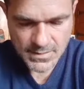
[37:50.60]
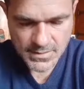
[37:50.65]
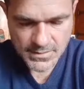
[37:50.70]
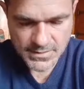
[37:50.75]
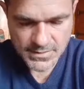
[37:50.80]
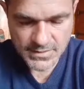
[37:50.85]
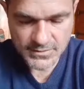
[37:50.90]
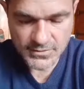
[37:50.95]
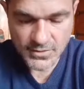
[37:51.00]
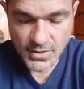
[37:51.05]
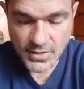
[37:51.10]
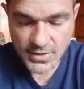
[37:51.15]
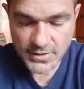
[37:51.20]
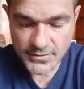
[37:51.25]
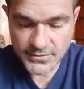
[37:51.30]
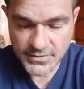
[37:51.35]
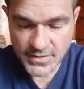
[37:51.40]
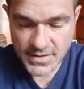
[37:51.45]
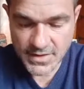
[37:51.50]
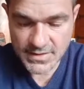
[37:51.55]
These are
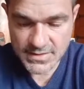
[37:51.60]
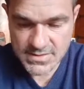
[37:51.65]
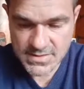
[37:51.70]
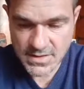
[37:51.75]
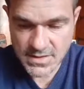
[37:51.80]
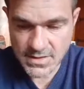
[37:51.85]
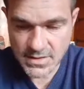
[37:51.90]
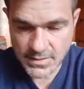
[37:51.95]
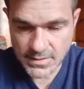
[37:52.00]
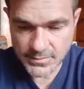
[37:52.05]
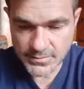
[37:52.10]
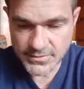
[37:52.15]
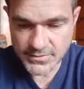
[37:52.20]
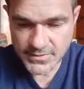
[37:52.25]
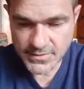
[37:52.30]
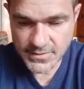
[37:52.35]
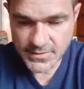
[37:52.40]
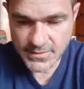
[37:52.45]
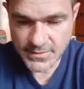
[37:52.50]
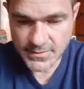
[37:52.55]
exciting times.
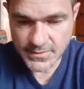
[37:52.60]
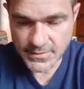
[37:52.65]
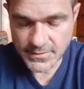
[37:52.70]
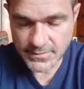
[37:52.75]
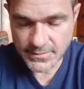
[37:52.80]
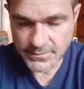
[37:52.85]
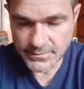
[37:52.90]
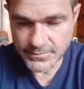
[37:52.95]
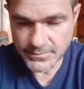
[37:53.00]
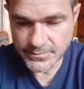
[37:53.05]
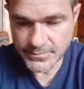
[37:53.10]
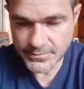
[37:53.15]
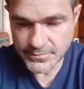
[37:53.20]
And